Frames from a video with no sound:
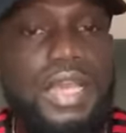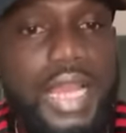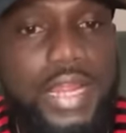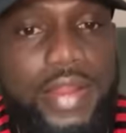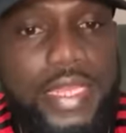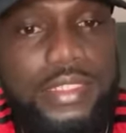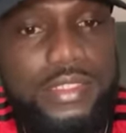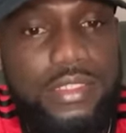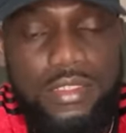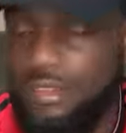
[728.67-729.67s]
All
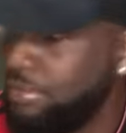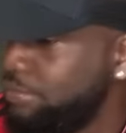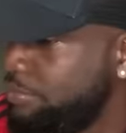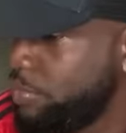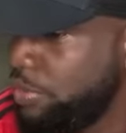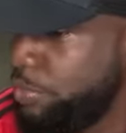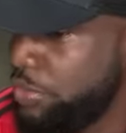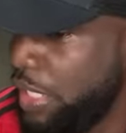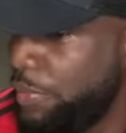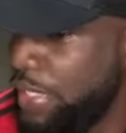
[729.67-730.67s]
right, I'm going to
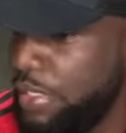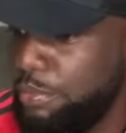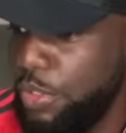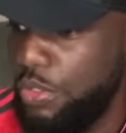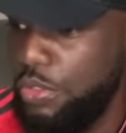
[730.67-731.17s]
put away the